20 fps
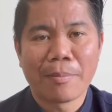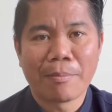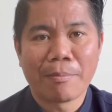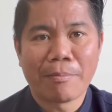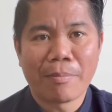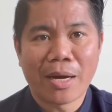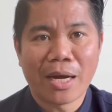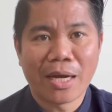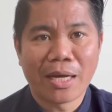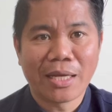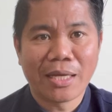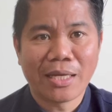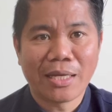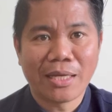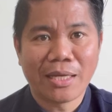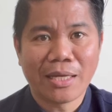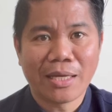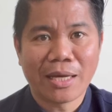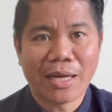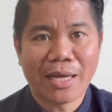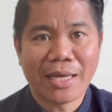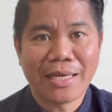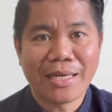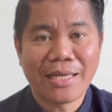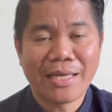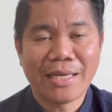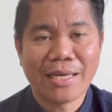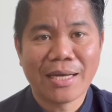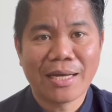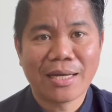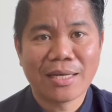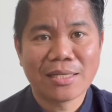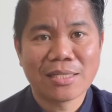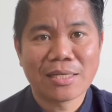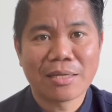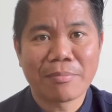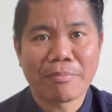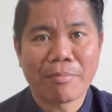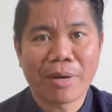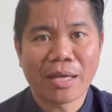my
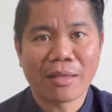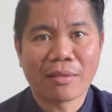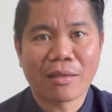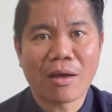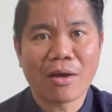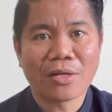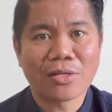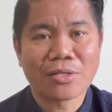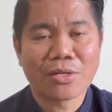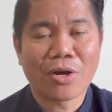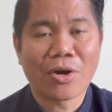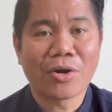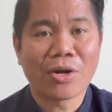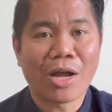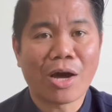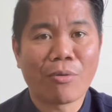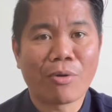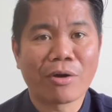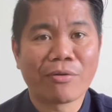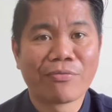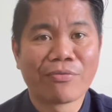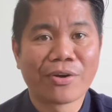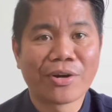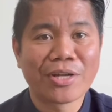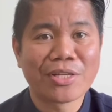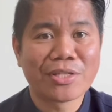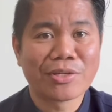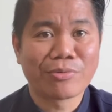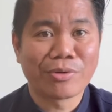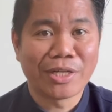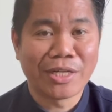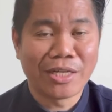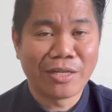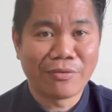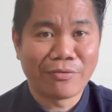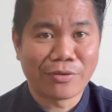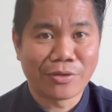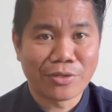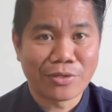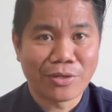ideas, my thoughts on our first reading
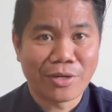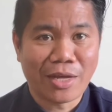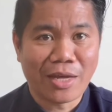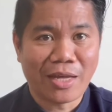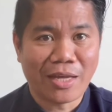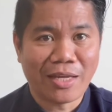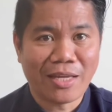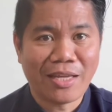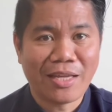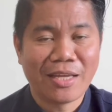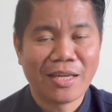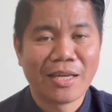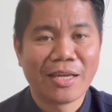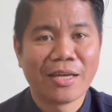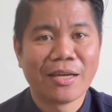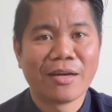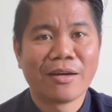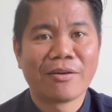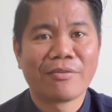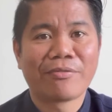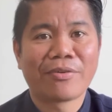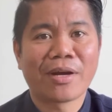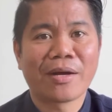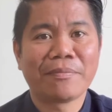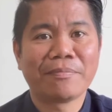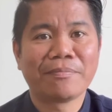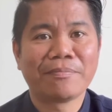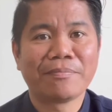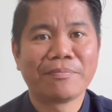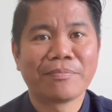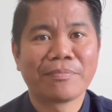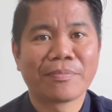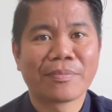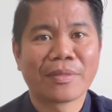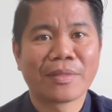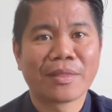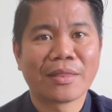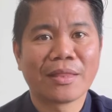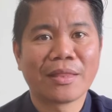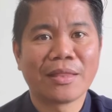for today from
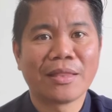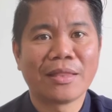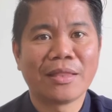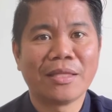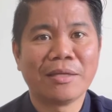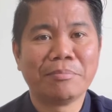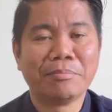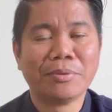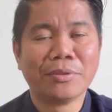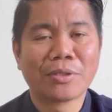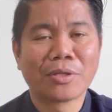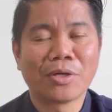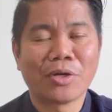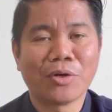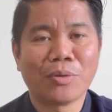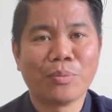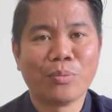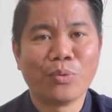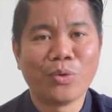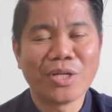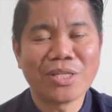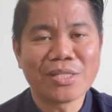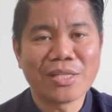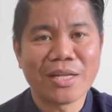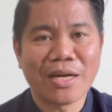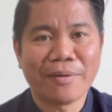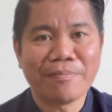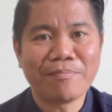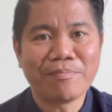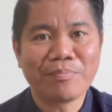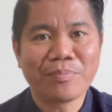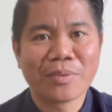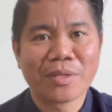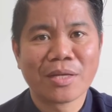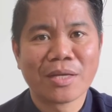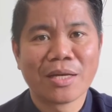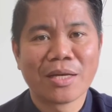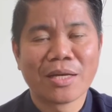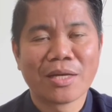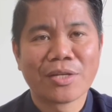the Book of Wisdom,
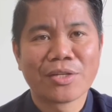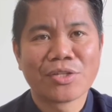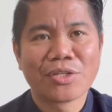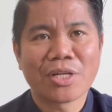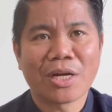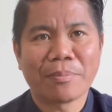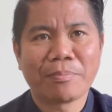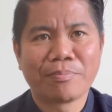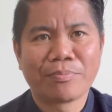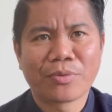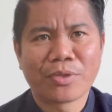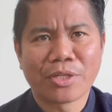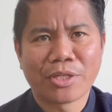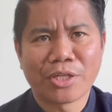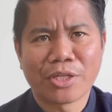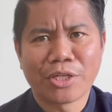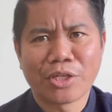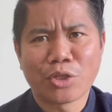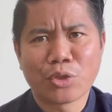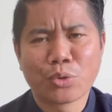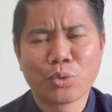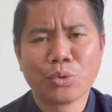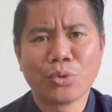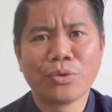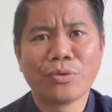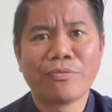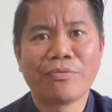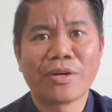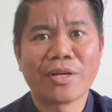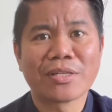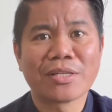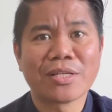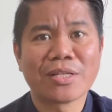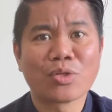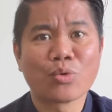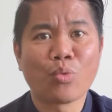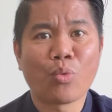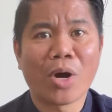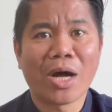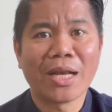Chapter 2,
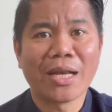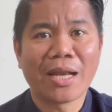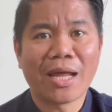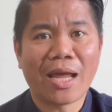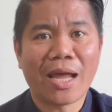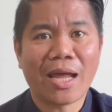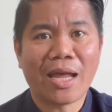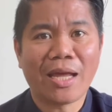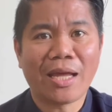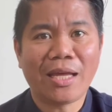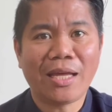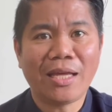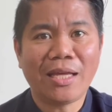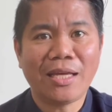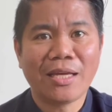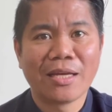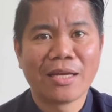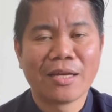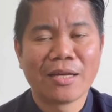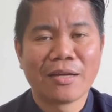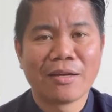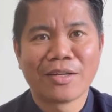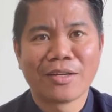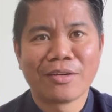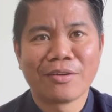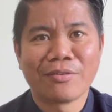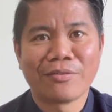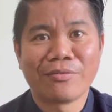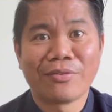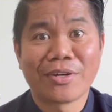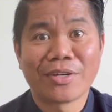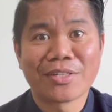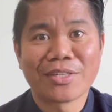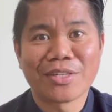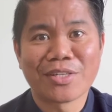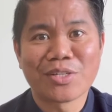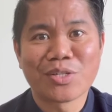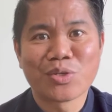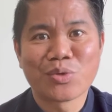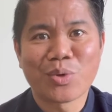verses 1a,
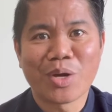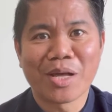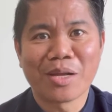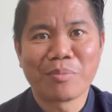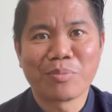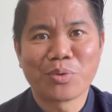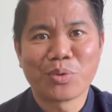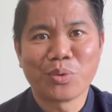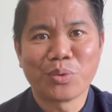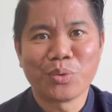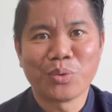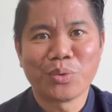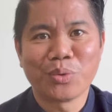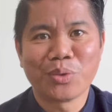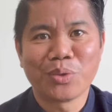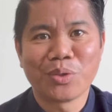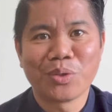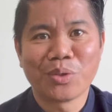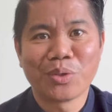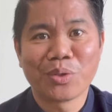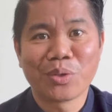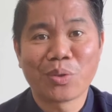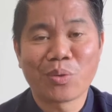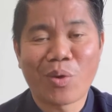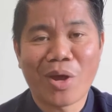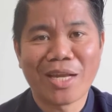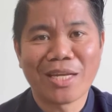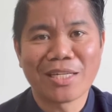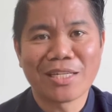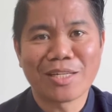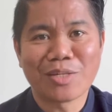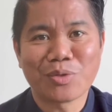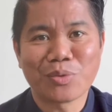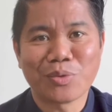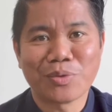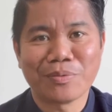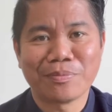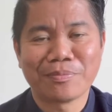verses 12 to 22.